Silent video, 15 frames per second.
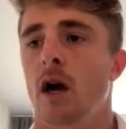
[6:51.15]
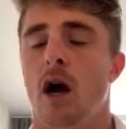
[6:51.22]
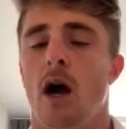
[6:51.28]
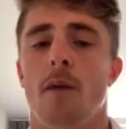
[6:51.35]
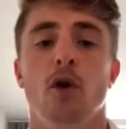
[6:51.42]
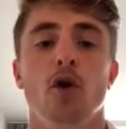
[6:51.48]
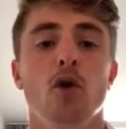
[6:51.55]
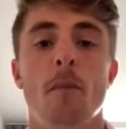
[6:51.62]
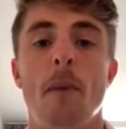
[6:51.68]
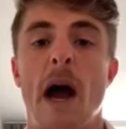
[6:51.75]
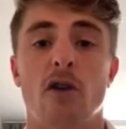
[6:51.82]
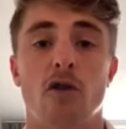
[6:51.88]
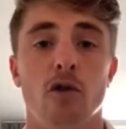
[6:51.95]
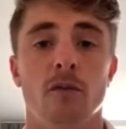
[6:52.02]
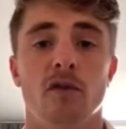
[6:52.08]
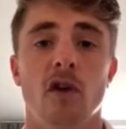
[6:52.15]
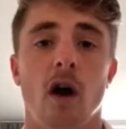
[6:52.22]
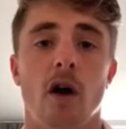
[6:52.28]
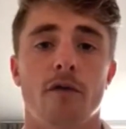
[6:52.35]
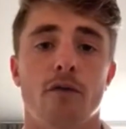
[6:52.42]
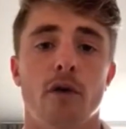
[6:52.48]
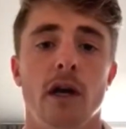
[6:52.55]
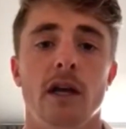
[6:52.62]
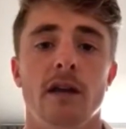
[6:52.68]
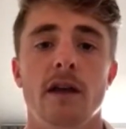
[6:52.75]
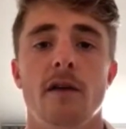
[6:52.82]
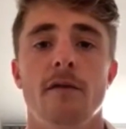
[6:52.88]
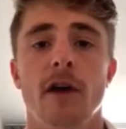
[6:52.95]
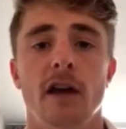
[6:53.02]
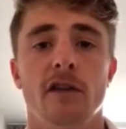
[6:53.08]
And all the backroom staff, really,
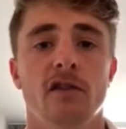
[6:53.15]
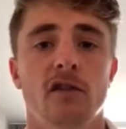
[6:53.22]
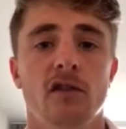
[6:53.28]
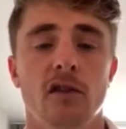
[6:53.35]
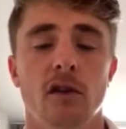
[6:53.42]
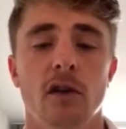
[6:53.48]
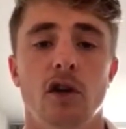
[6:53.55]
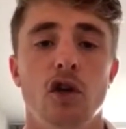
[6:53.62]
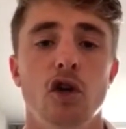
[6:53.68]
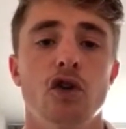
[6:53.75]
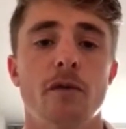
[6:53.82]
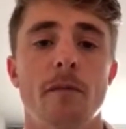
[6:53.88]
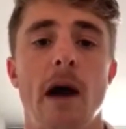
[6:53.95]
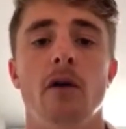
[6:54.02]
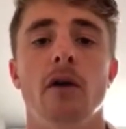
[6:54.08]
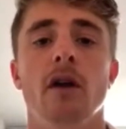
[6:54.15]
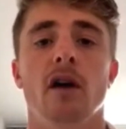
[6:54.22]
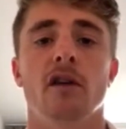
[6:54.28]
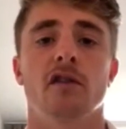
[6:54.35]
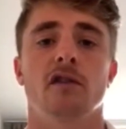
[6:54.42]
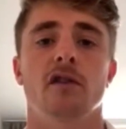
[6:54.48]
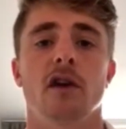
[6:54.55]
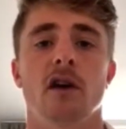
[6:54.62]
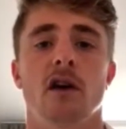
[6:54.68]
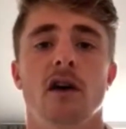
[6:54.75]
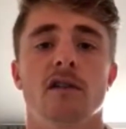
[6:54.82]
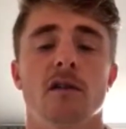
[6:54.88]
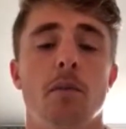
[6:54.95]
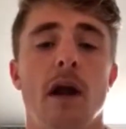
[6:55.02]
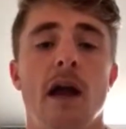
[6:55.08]
they invest a huge amount in us
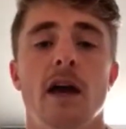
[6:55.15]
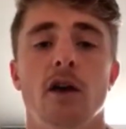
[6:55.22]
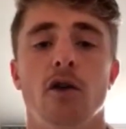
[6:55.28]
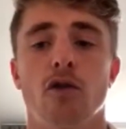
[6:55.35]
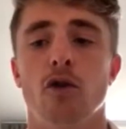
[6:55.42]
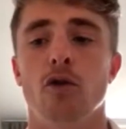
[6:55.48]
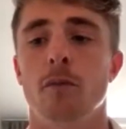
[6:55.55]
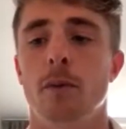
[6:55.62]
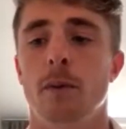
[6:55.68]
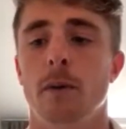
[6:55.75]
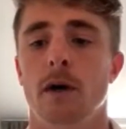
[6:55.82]
as a playing group.